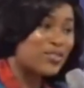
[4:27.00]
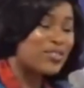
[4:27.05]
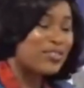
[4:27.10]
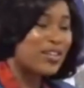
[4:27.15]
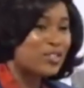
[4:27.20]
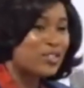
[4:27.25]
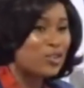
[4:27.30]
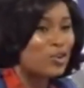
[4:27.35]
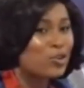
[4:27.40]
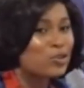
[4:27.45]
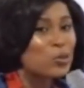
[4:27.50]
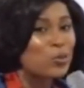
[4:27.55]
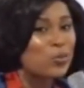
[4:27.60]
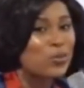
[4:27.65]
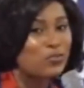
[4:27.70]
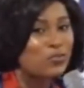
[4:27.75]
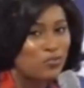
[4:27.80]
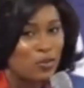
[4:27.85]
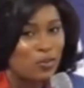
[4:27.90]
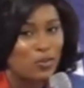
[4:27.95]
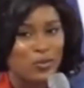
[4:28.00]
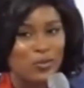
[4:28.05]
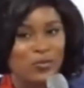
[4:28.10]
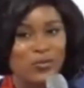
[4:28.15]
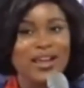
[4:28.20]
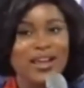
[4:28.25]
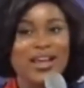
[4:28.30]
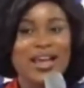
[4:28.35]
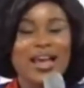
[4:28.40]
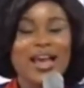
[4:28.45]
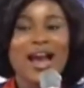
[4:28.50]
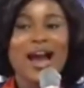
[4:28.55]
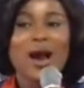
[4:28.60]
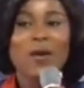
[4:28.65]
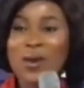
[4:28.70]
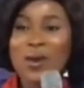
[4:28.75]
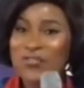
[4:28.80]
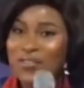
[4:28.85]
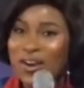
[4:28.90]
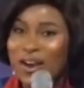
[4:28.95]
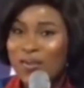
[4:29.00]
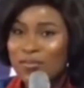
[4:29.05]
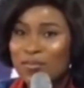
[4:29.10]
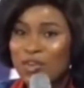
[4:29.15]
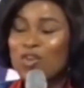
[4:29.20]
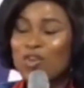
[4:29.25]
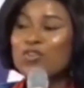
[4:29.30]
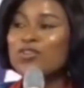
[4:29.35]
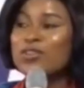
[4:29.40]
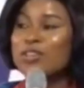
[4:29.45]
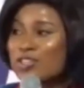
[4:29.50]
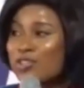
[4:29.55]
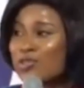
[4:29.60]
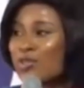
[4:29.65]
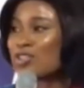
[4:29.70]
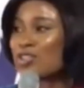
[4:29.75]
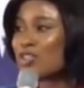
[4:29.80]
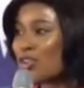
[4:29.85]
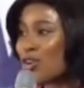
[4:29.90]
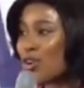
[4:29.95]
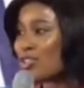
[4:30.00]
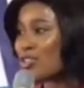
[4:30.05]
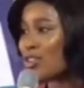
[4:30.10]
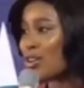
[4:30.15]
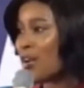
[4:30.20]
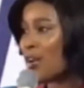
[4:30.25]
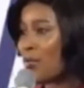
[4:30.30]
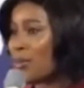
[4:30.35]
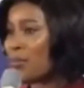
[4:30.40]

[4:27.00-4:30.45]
that slot open for you. However, you need to assure us you're coming